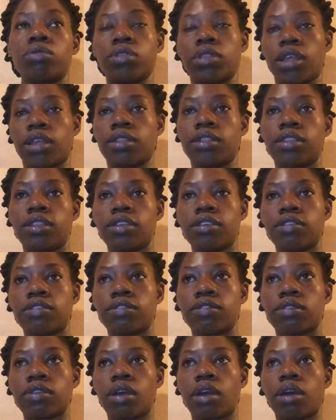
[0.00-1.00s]
and
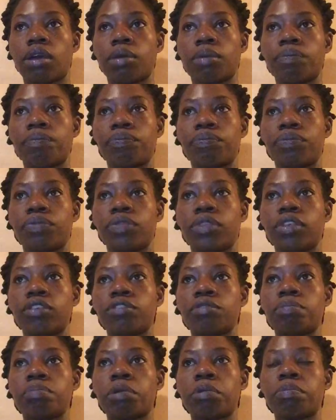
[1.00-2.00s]

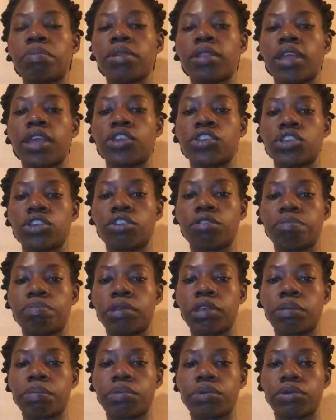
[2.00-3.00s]
this population of
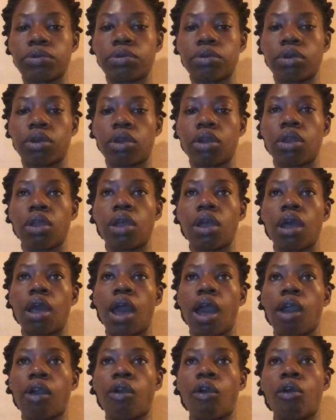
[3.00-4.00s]
people
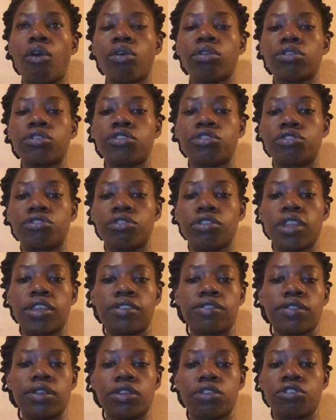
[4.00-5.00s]
are called,
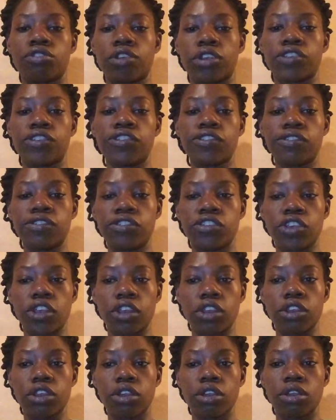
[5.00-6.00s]
let's say,
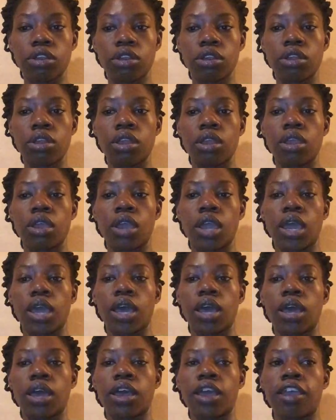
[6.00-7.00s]
transgender.
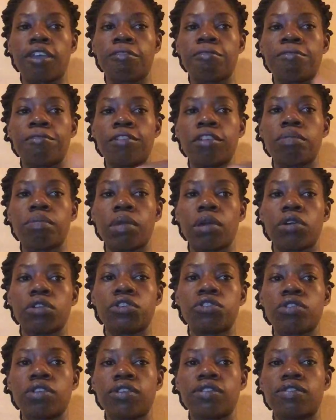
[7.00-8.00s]
A female
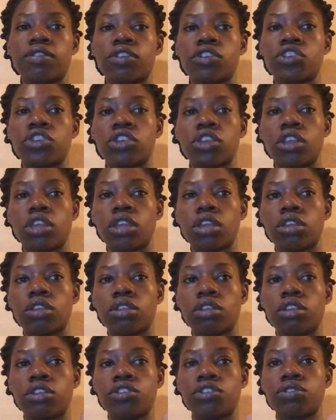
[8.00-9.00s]
transitioning
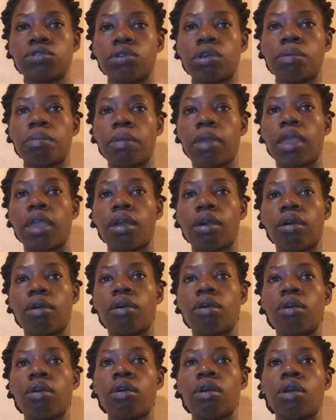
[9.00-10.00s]
into a
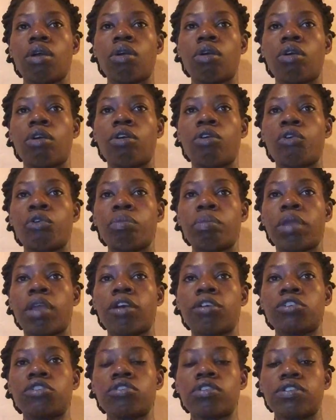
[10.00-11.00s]
male, or a
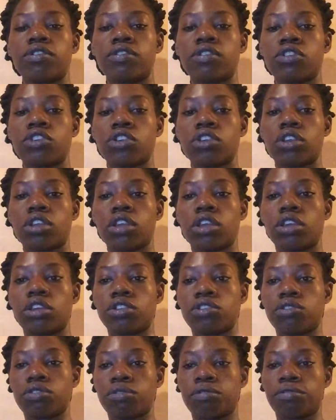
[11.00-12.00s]
male transitioning
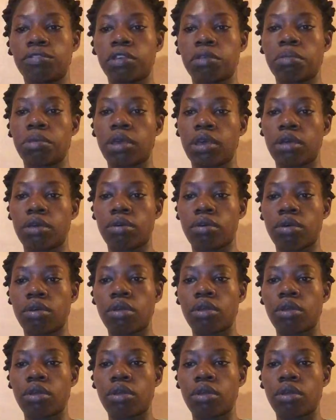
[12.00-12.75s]
into female.